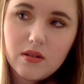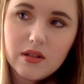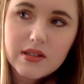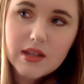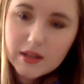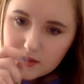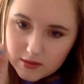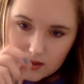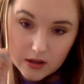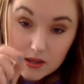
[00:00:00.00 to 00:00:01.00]
It's like
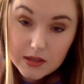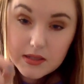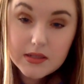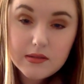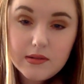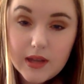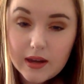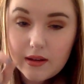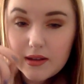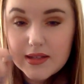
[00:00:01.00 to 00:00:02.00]
I'll like
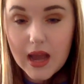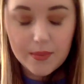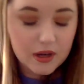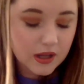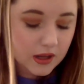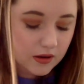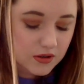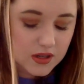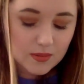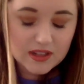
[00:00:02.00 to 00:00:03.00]
kind of like tap it in or
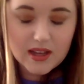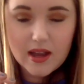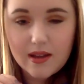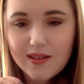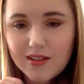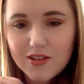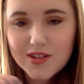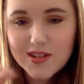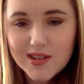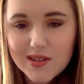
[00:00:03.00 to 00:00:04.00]
something like that, and it
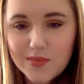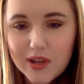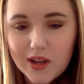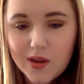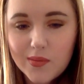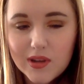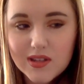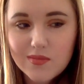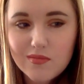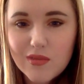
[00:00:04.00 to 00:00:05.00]
just doesn't pick up
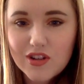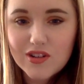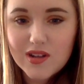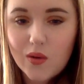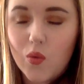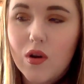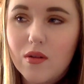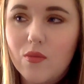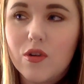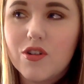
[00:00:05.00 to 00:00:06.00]
as much as I want,
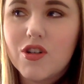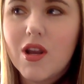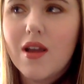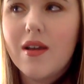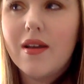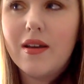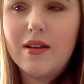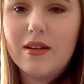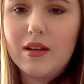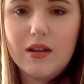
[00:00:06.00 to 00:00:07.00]
which
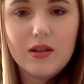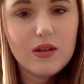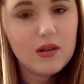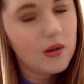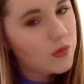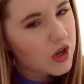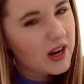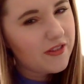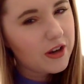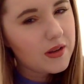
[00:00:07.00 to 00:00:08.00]
I'm trying
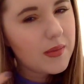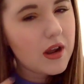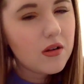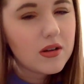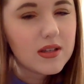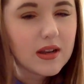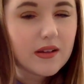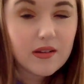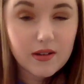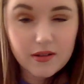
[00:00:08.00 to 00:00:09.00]
to figure them out because
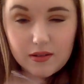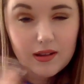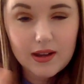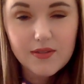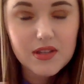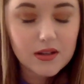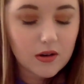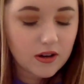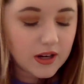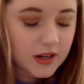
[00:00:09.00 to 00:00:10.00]
I like I've said
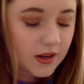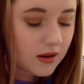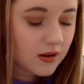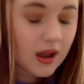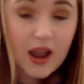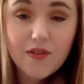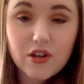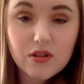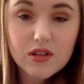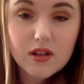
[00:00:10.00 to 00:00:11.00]
already, I haven't
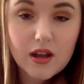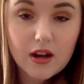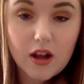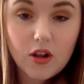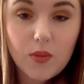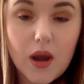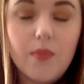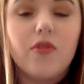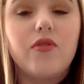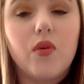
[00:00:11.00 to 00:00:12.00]
used a lot of
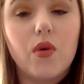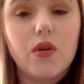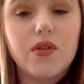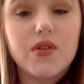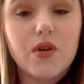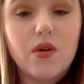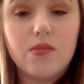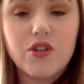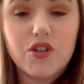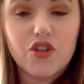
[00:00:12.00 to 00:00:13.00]
ColourPop before, so I'm
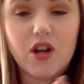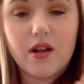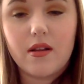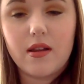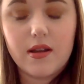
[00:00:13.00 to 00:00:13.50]
just trying to